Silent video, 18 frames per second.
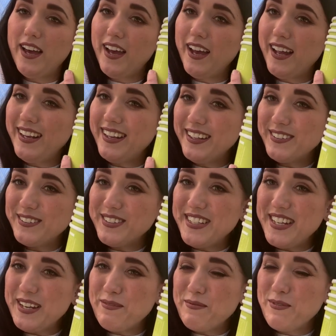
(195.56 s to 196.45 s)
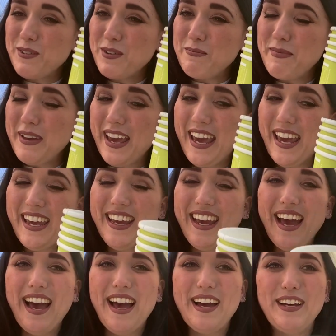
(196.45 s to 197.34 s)
a little tip from me,
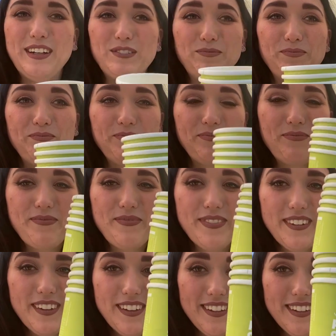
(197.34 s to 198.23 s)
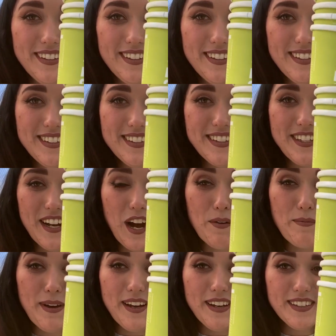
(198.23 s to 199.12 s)

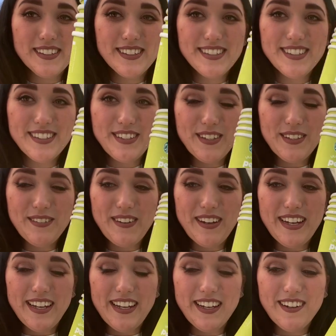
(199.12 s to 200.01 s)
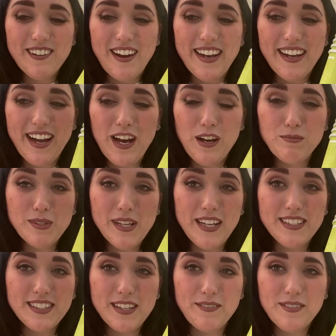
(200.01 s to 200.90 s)
Starbucks do really great cups,
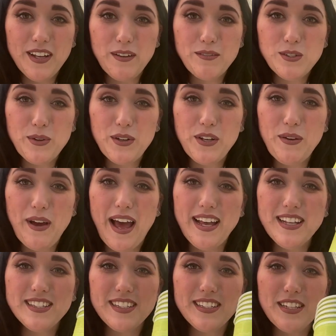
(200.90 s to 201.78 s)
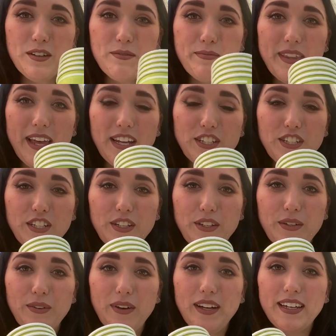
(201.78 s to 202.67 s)
and sometimes when you ask them, they
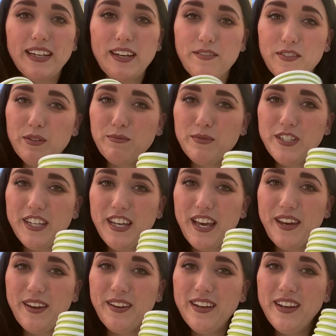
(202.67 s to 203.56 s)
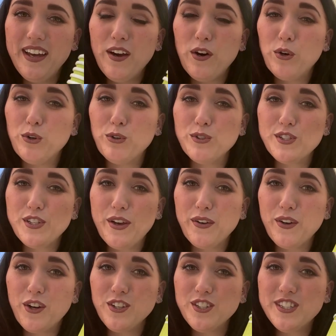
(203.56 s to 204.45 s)
do give them to you. Also
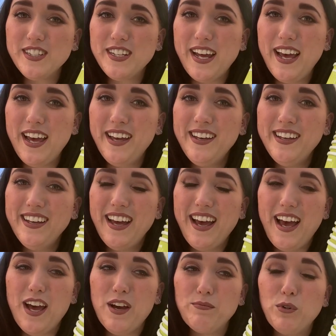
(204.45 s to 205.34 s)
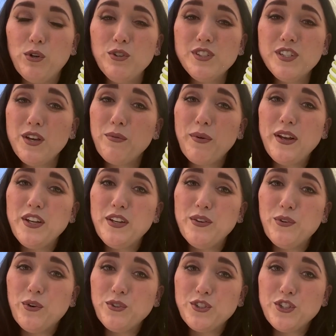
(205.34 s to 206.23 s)
Costa. Also when
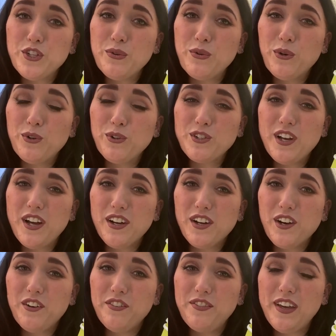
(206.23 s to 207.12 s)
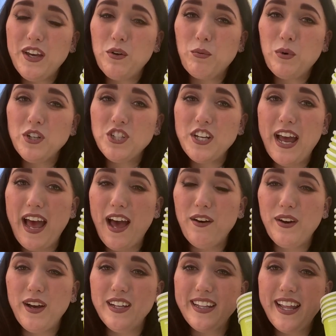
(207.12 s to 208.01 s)
you do order a coffee, wash it
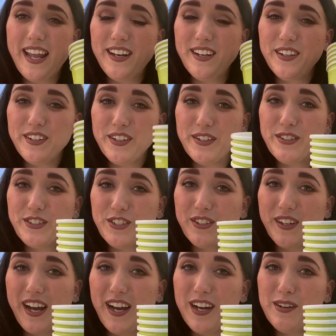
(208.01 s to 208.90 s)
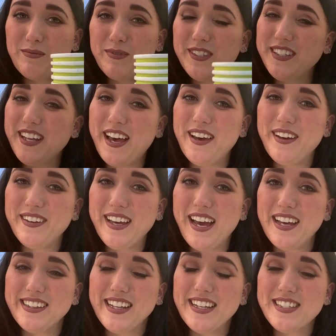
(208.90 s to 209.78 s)
out and then use your cup. So
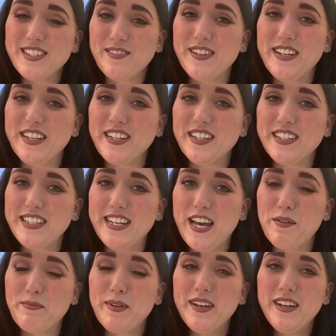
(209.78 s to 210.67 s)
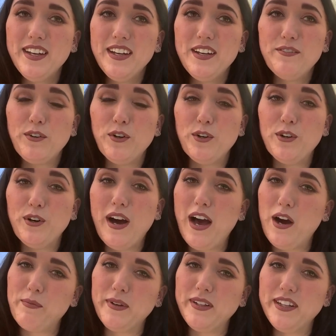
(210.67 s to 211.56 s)
yeah, that's a really good tip for
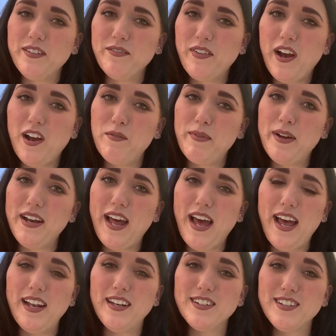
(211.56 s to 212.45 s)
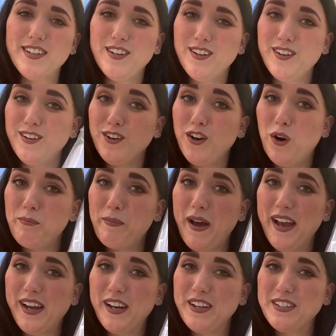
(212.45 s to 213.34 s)
helping the environment and not
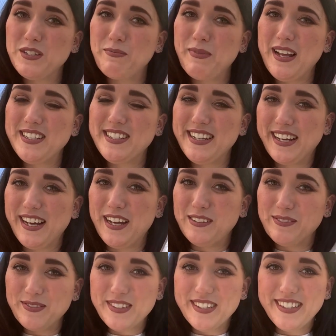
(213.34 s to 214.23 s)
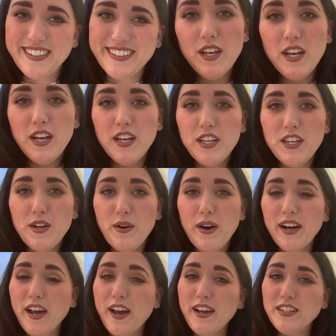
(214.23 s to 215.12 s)
buying loads of plastic cups. You
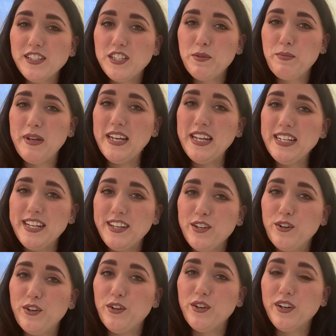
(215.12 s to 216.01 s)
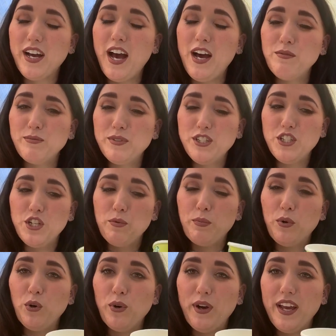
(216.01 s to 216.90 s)
are going to be needing your cups to
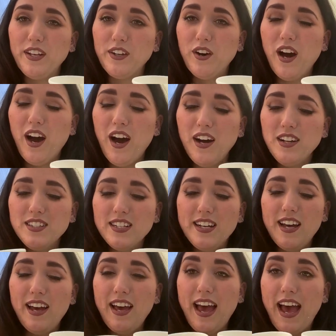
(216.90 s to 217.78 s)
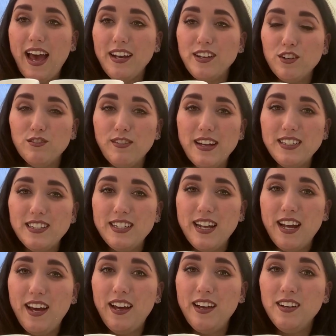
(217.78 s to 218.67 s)
pour in your hardener and your
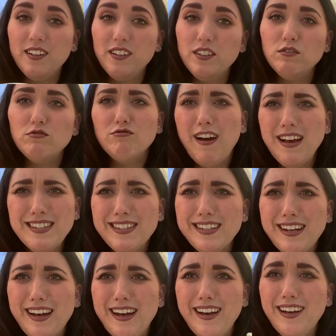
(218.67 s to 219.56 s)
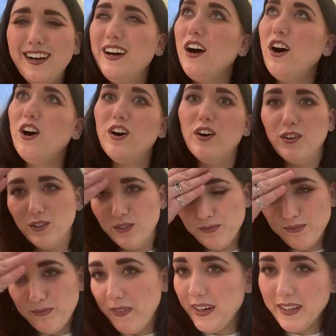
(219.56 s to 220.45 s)
resiner. Oh,
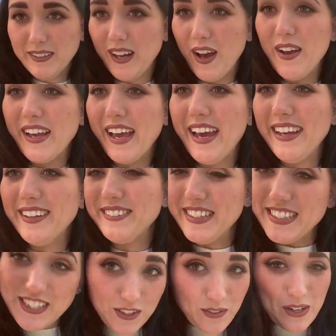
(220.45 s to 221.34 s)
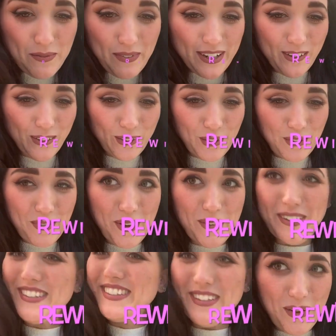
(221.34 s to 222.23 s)
okay. This is what I mean, awkward
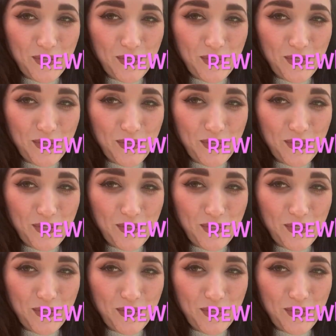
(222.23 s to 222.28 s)
moment.